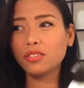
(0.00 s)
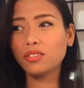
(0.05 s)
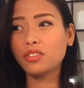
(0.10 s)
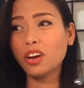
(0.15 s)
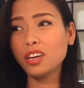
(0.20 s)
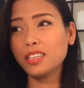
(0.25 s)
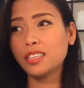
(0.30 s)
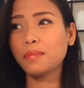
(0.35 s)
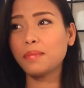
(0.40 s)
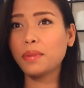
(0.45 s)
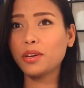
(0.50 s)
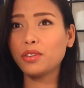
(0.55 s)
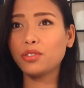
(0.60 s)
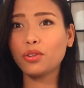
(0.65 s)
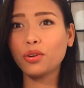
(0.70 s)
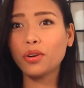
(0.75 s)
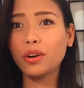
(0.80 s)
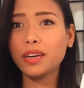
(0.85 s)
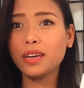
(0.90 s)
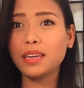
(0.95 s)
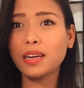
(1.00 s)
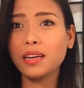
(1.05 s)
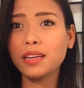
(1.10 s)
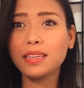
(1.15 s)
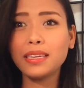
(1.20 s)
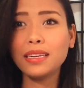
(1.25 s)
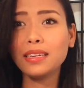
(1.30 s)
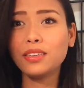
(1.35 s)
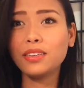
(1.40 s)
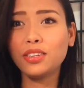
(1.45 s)
tossed in my drawer, and I
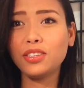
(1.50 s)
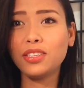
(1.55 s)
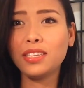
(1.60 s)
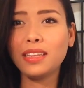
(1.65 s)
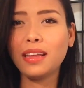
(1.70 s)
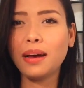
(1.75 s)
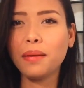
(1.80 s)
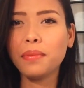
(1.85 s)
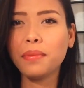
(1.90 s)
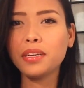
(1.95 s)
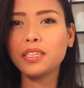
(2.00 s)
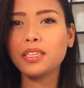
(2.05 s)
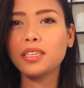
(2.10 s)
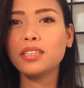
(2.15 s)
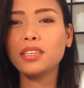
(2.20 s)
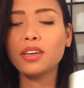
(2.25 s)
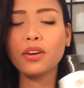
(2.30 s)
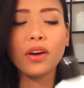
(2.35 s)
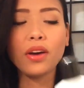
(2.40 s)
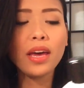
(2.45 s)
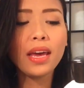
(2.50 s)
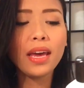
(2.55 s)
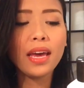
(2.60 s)
didn't use it that much, and so